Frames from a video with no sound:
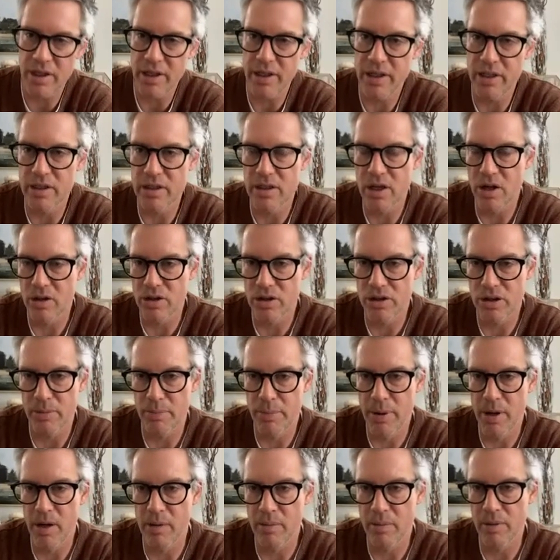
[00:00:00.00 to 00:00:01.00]
in Tulsa
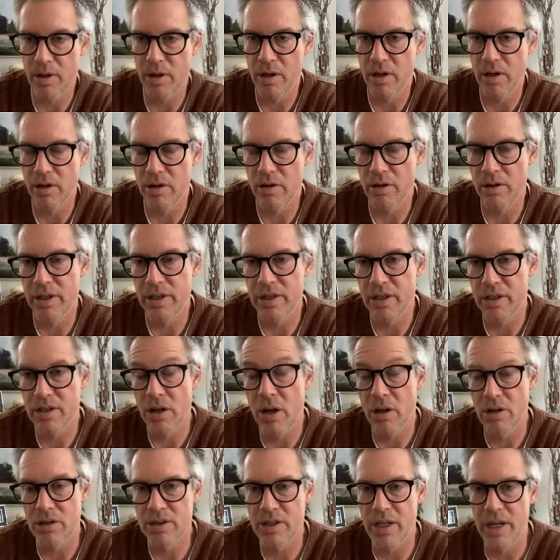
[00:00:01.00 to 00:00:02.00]
public or in the
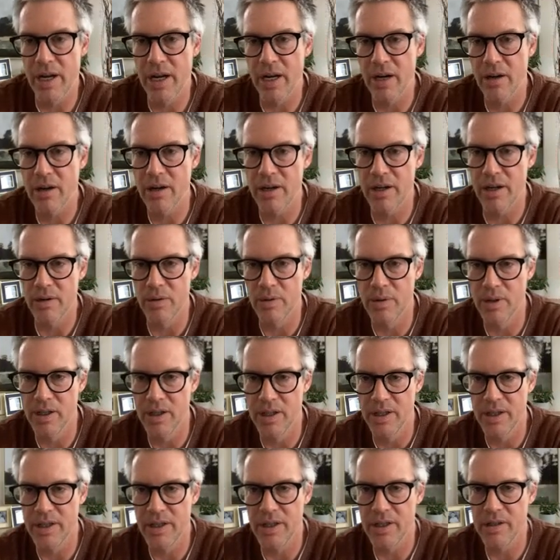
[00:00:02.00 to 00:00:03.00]
Tulsa area
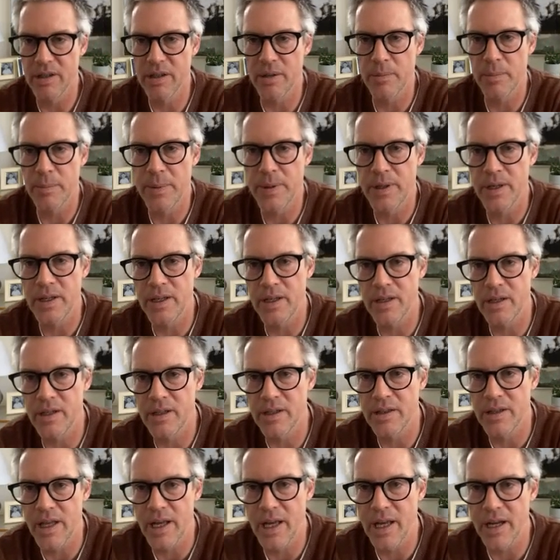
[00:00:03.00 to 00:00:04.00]
really that compete
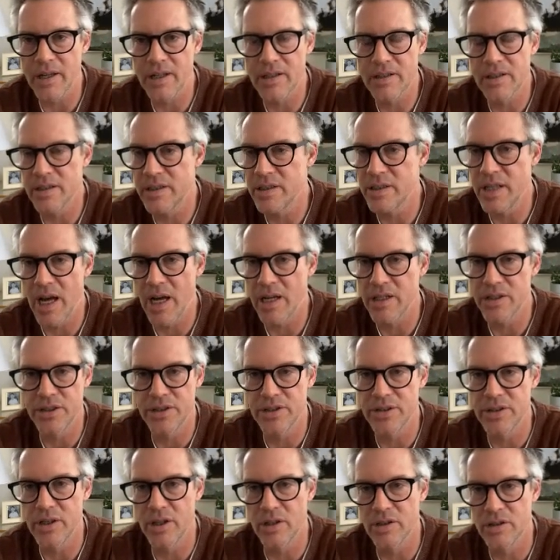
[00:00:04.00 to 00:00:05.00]
in that, because it's not
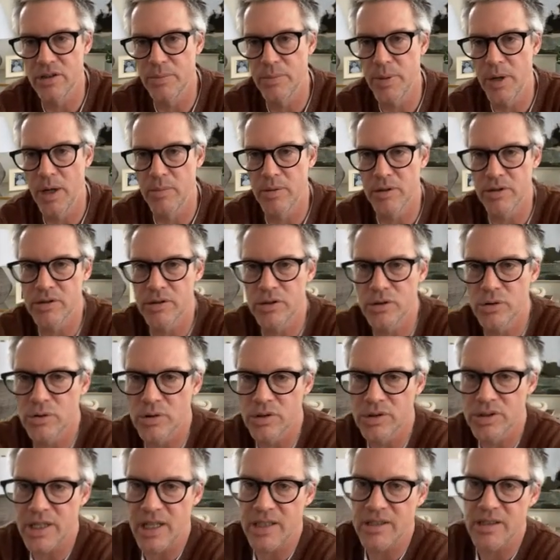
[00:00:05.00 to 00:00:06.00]
just Tulsa public
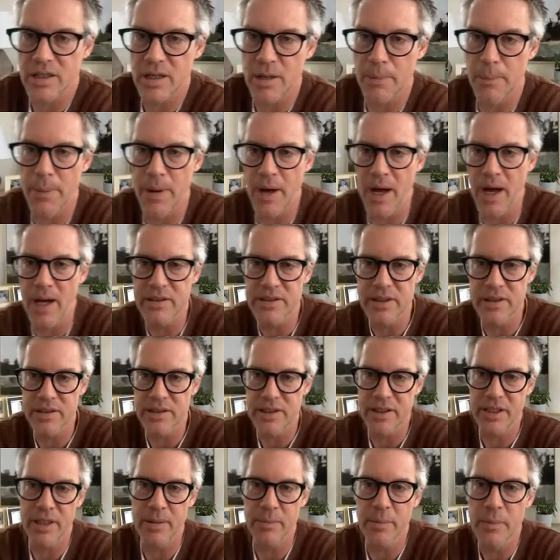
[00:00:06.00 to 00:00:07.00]
schools. That's a composite
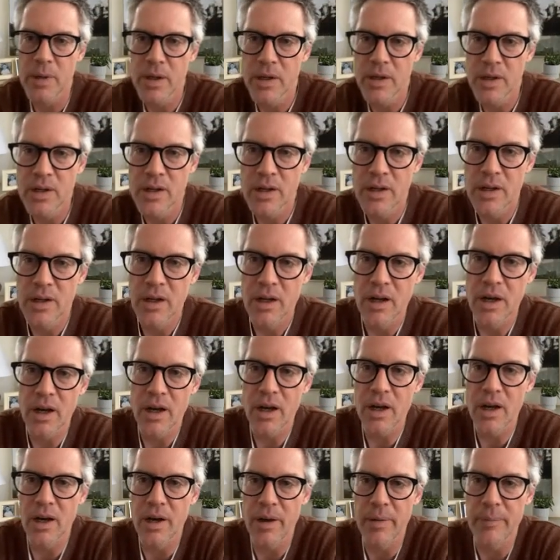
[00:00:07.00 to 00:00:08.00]
team
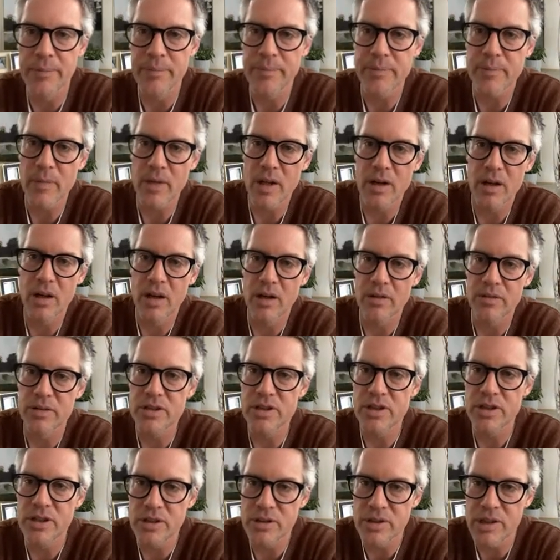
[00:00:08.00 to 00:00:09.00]
of
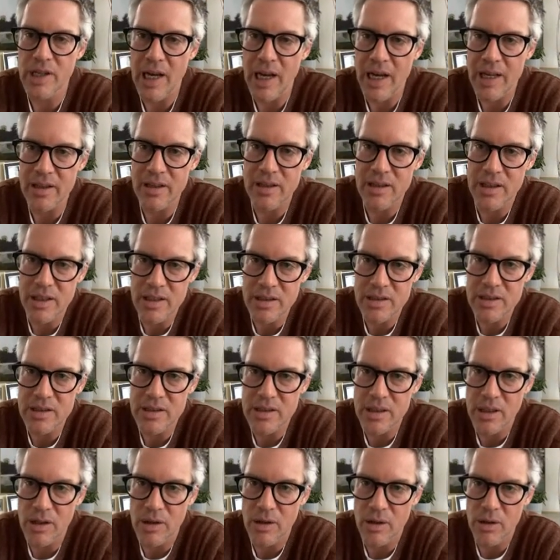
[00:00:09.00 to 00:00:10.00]
student athletes.
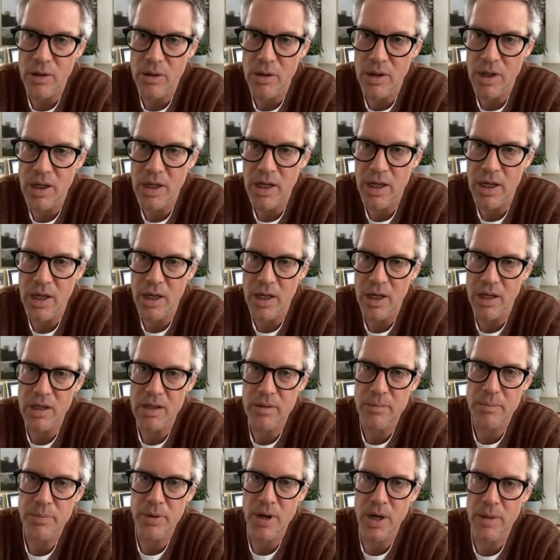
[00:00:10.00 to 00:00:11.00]
So
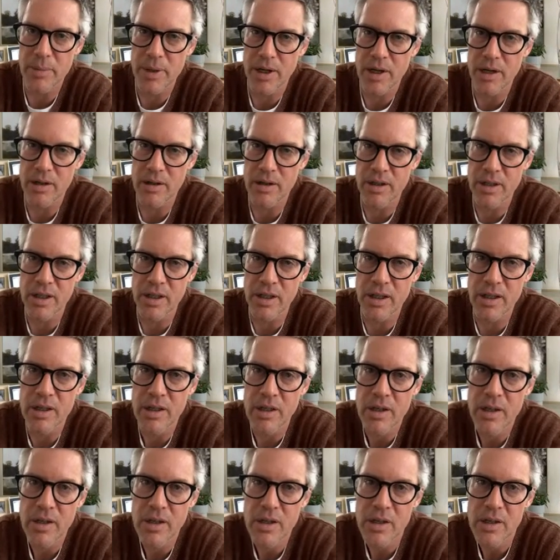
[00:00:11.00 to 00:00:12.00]
primarily
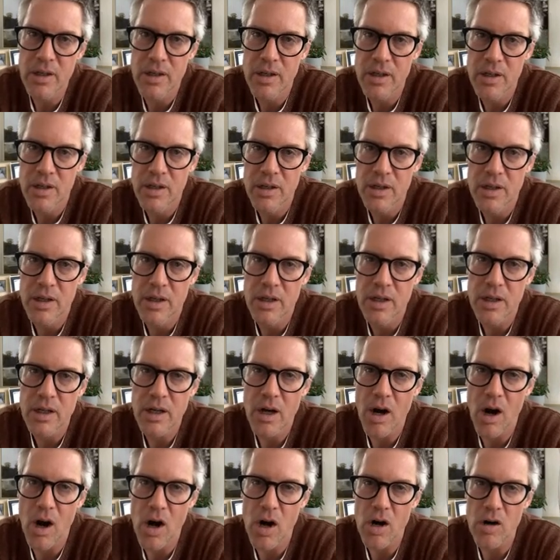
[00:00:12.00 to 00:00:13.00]

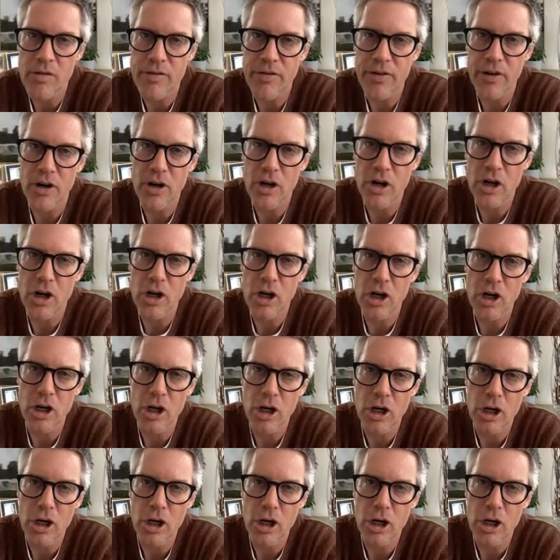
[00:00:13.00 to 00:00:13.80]
Carver,